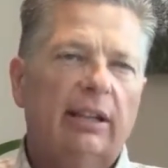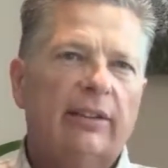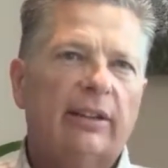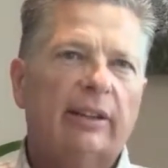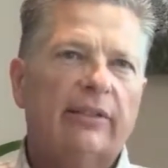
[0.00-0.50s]

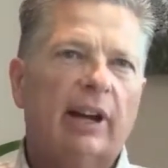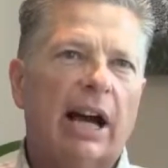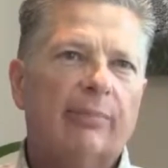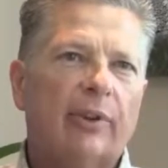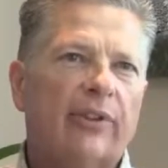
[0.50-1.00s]
The
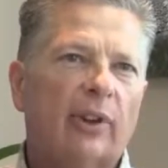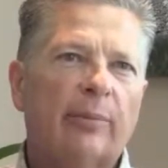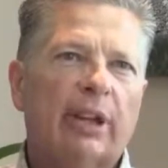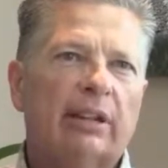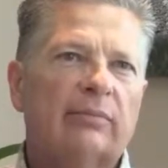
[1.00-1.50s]

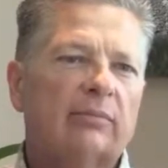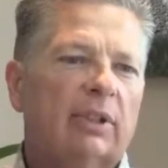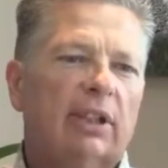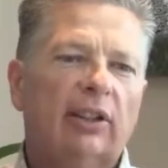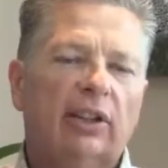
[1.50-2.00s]
hyperthermia,
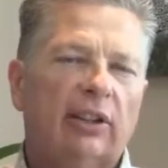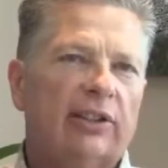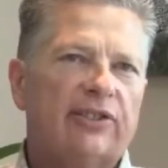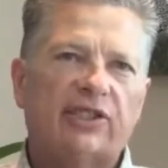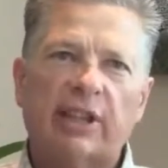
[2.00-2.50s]
you
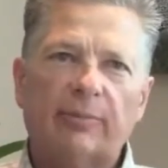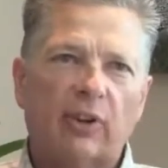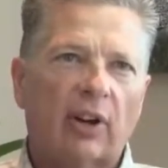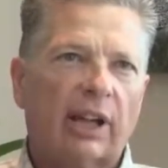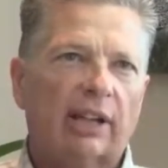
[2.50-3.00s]
can sleep
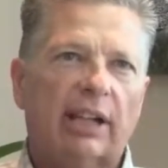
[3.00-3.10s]
during it.